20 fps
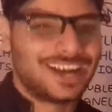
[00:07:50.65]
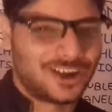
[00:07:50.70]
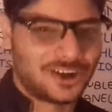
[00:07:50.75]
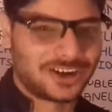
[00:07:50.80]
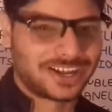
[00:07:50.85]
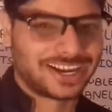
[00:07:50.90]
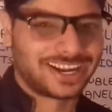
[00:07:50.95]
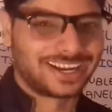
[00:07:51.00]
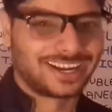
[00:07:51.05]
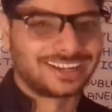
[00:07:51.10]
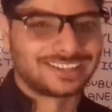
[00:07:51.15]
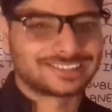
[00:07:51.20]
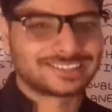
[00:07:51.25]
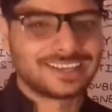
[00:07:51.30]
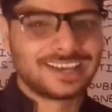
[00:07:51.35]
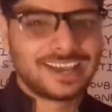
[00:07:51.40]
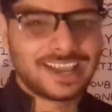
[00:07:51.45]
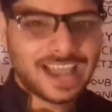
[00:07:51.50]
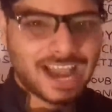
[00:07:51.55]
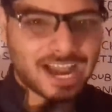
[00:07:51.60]

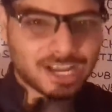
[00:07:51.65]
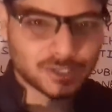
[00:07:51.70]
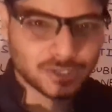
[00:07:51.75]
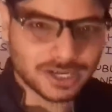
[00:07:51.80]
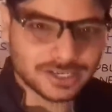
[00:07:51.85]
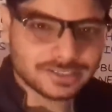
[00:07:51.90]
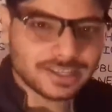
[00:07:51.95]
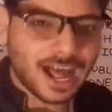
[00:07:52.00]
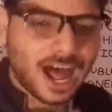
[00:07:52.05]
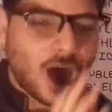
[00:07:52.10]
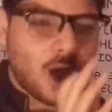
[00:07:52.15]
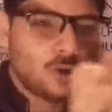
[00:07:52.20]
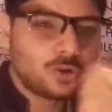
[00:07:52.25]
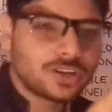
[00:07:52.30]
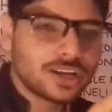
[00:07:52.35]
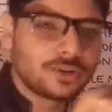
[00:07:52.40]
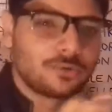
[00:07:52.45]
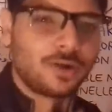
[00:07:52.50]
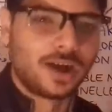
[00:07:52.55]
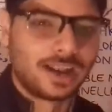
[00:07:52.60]
organelles as well as the
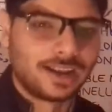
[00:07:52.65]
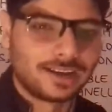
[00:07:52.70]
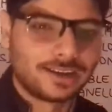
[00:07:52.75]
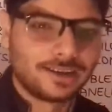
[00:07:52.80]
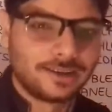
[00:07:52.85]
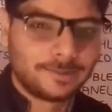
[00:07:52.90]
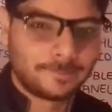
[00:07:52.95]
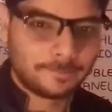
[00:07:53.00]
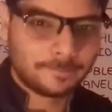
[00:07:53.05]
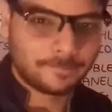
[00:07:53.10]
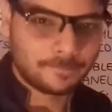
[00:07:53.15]
outer wall.